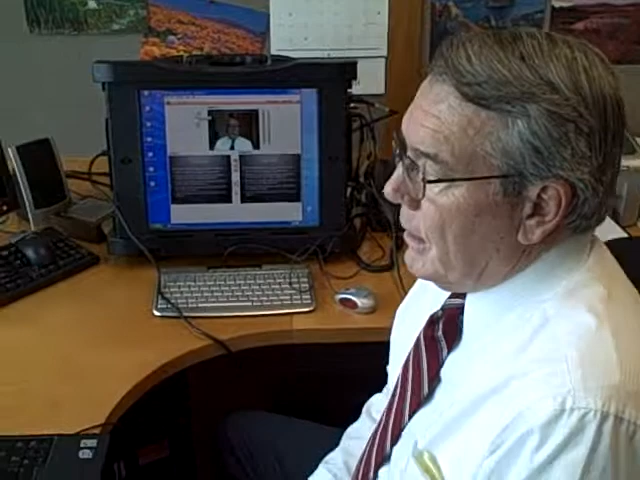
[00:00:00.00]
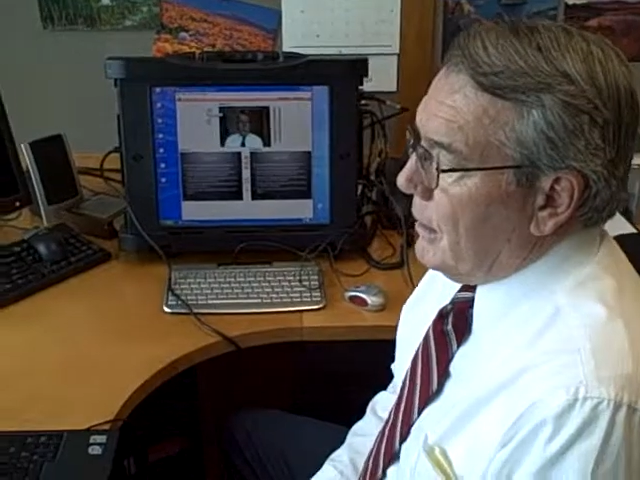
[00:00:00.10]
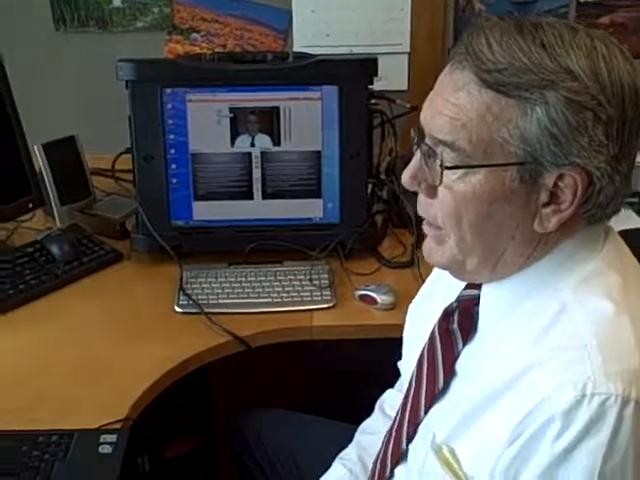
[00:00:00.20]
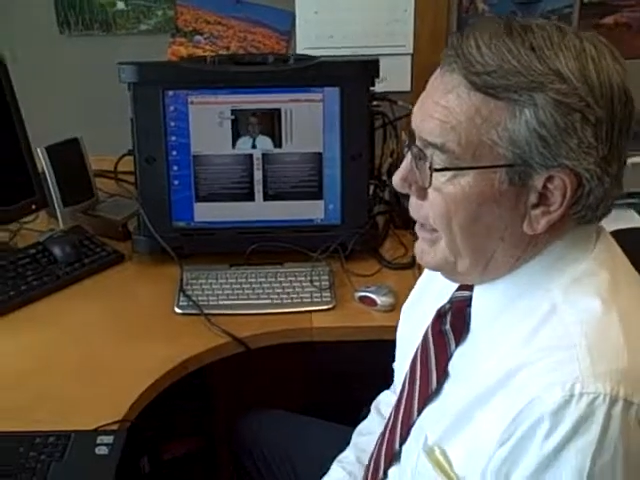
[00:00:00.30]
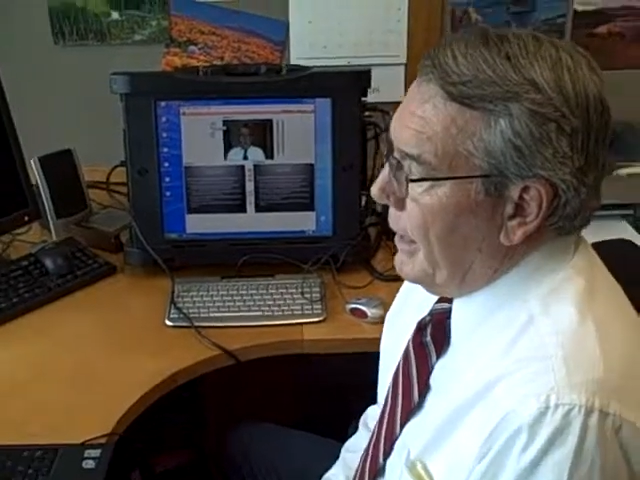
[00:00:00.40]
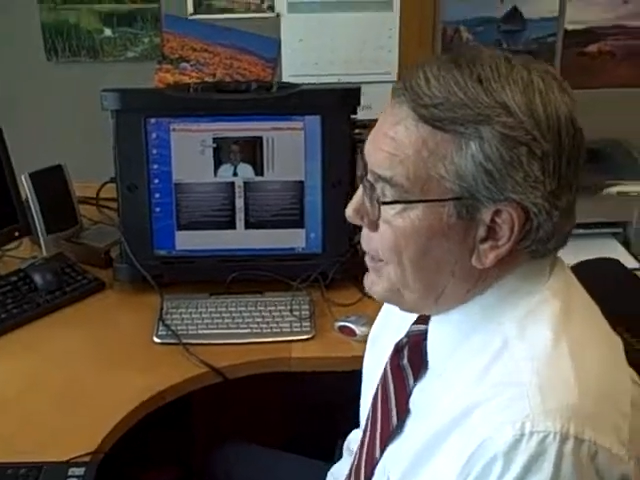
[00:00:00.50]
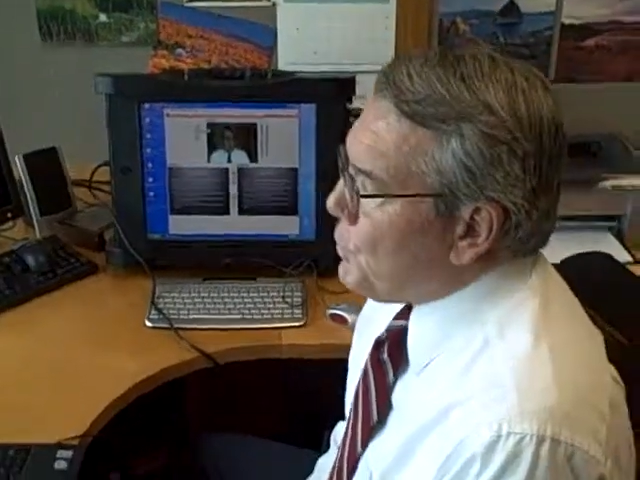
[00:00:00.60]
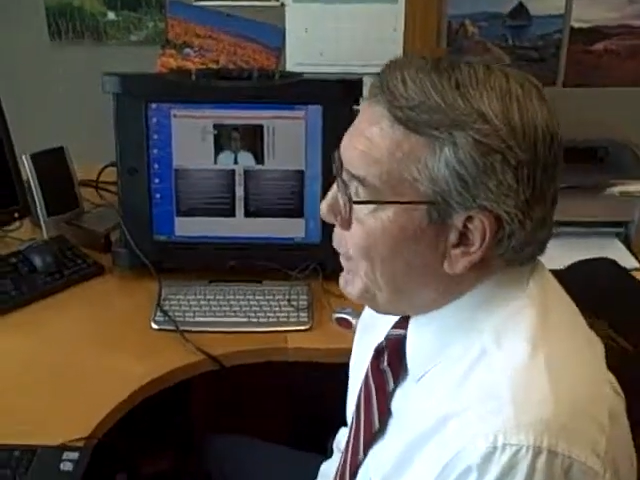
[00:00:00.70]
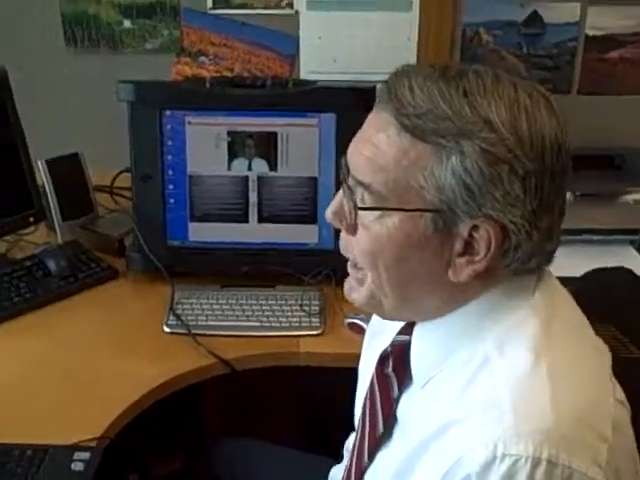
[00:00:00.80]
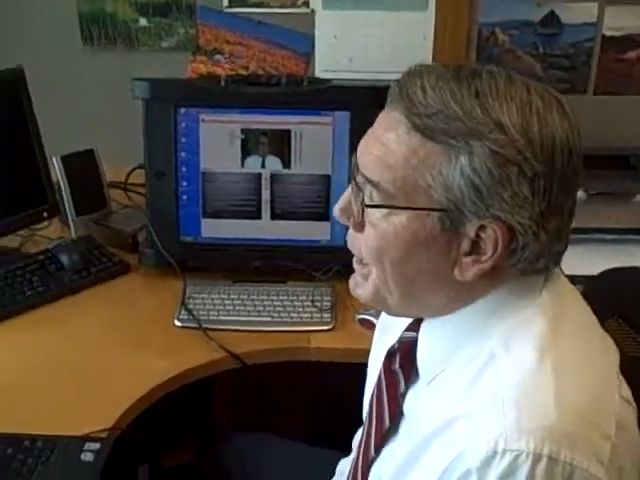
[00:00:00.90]
Okay, as
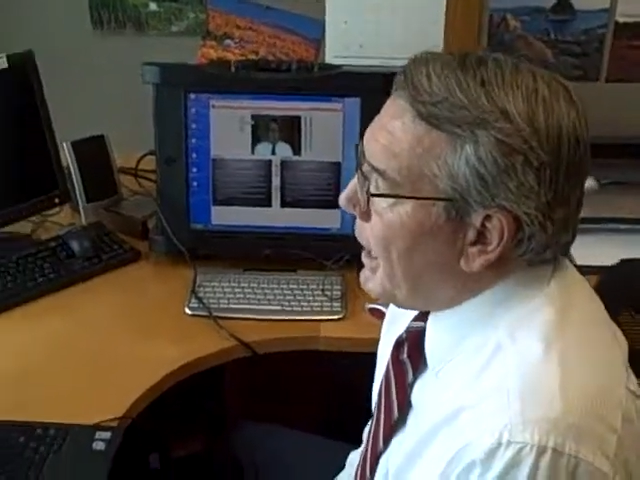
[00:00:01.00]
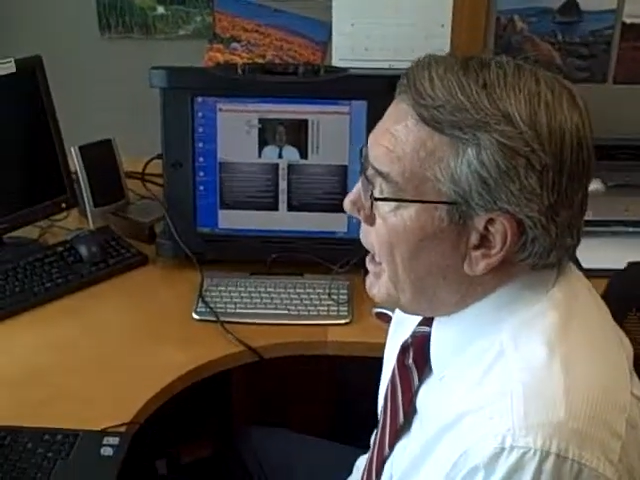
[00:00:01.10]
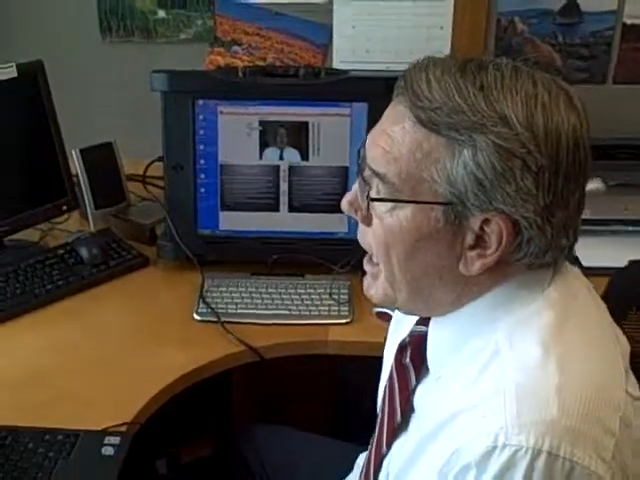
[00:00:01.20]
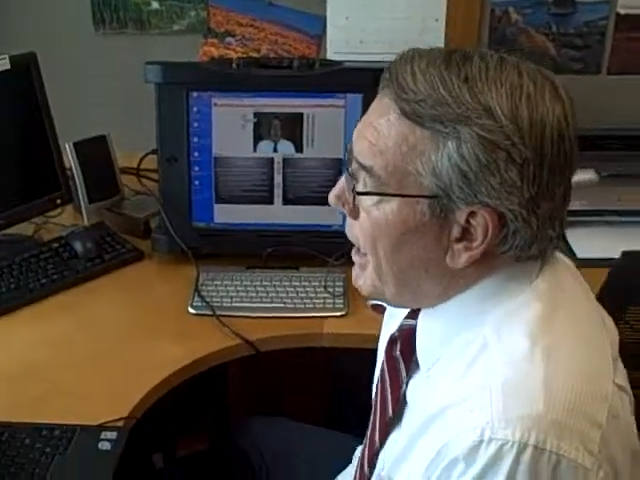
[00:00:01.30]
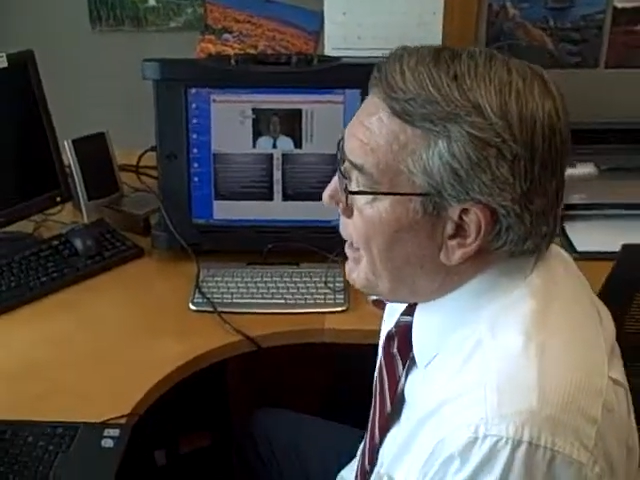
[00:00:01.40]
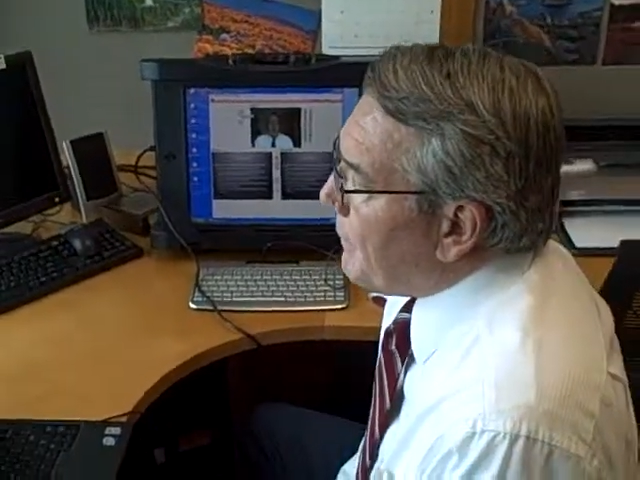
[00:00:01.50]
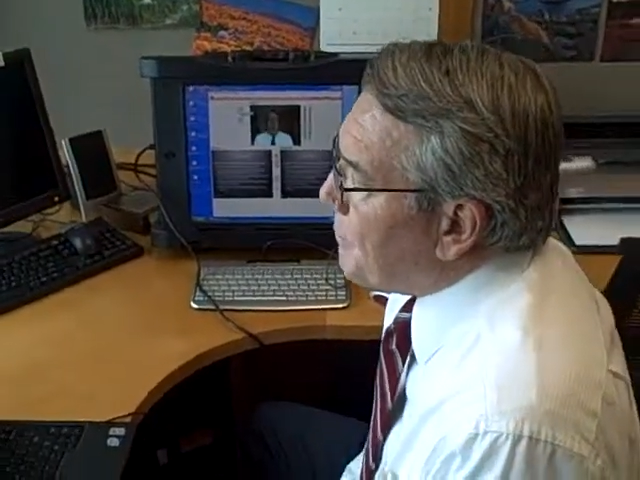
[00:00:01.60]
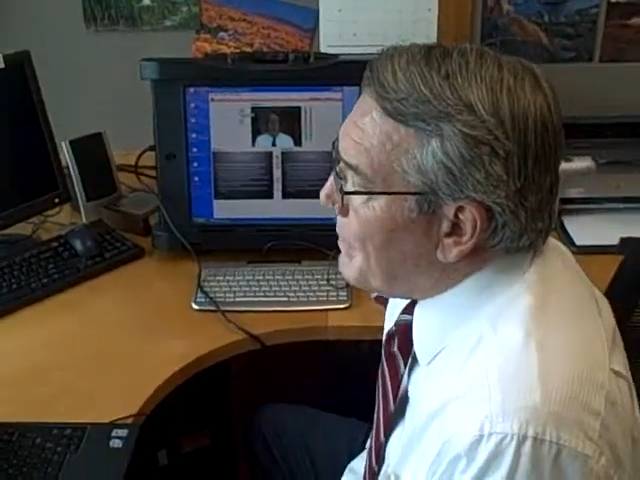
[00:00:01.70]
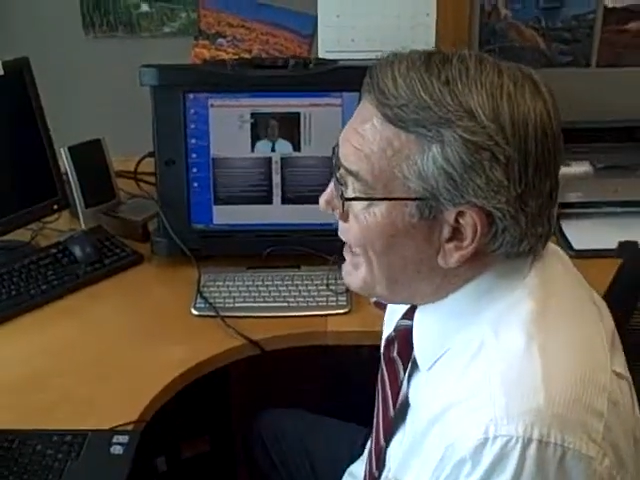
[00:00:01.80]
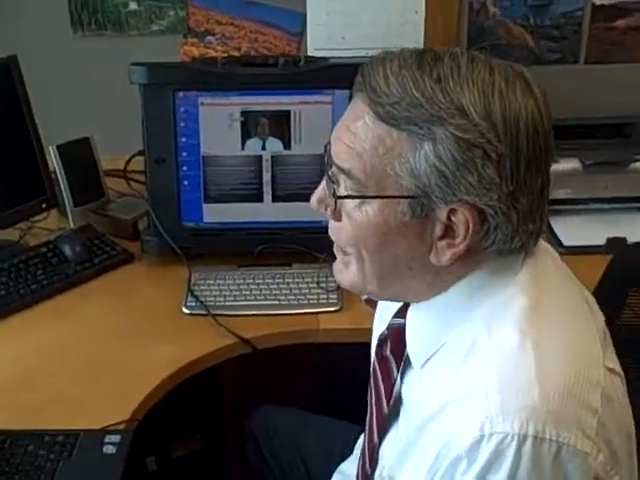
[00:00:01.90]
we have
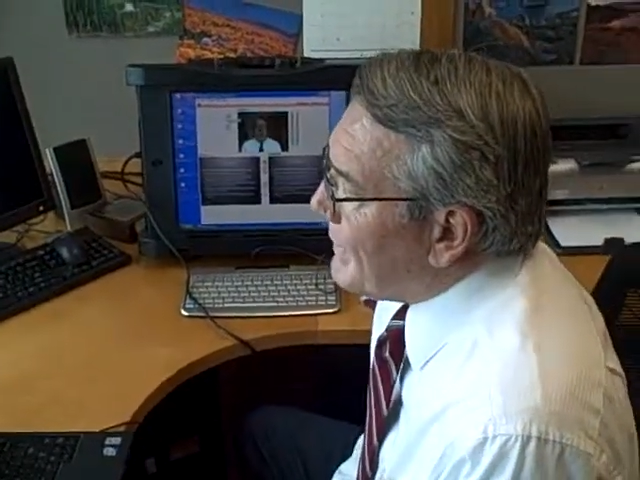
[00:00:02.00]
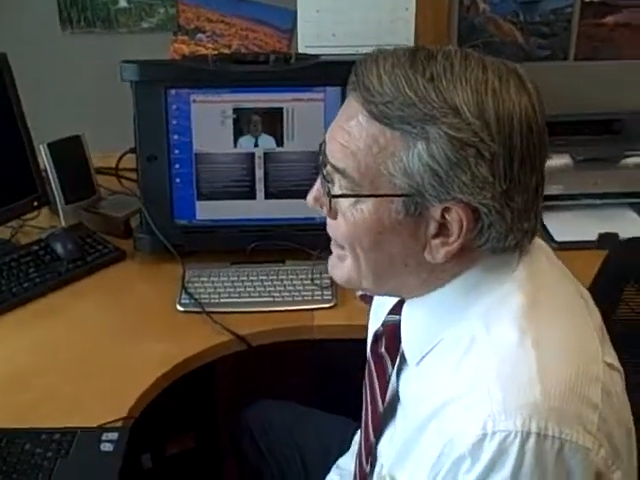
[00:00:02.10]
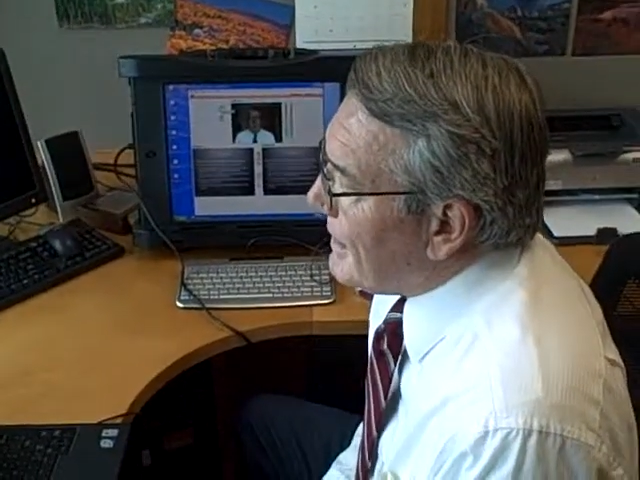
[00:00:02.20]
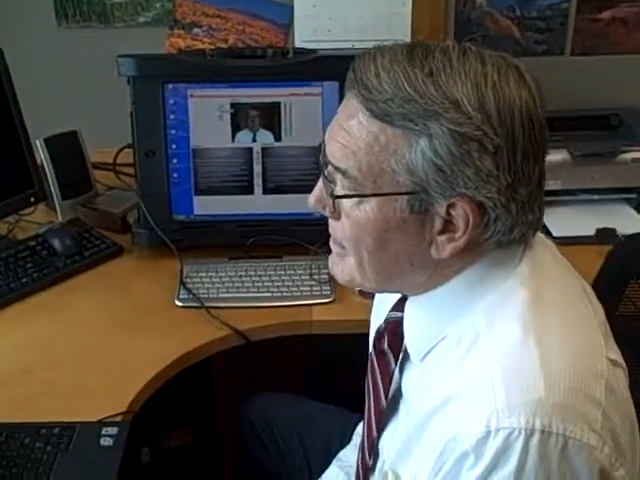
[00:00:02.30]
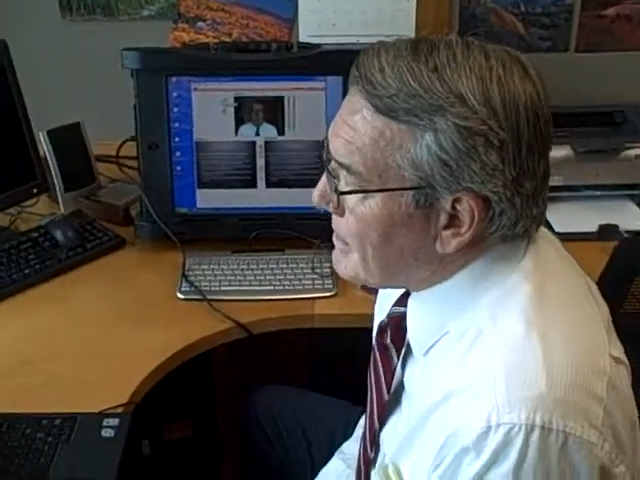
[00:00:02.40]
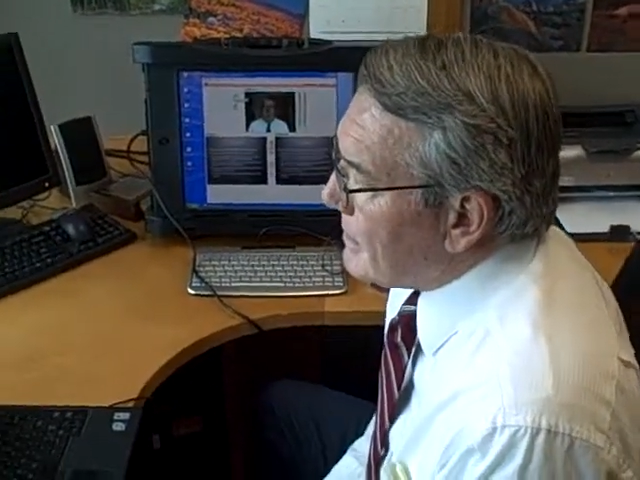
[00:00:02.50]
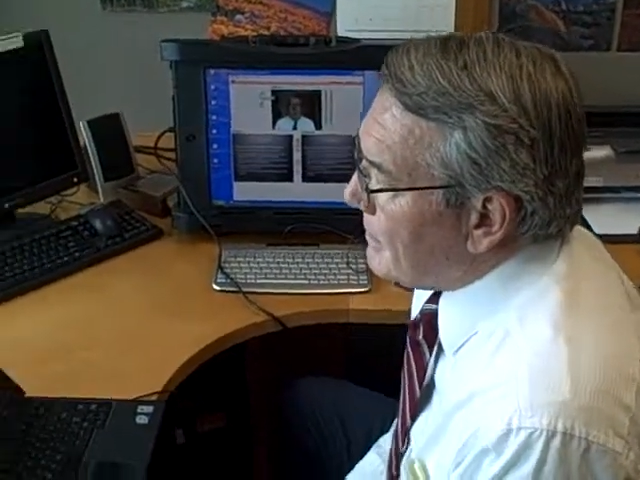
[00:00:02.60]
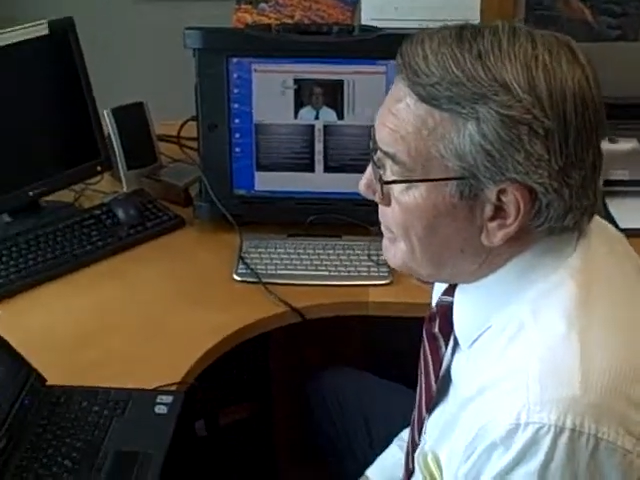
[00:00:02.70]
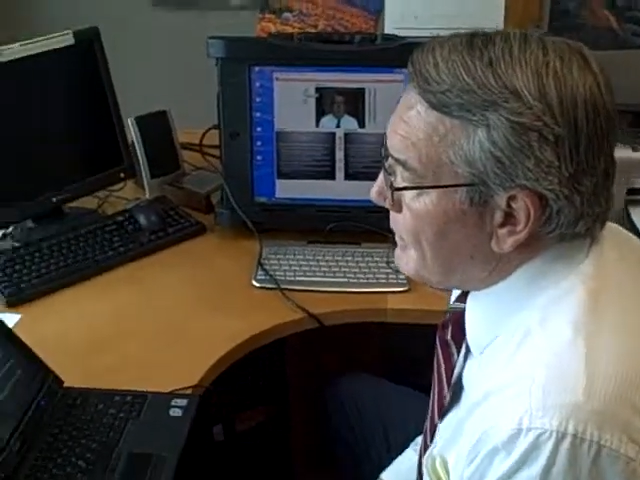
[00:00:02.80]
become accustomed,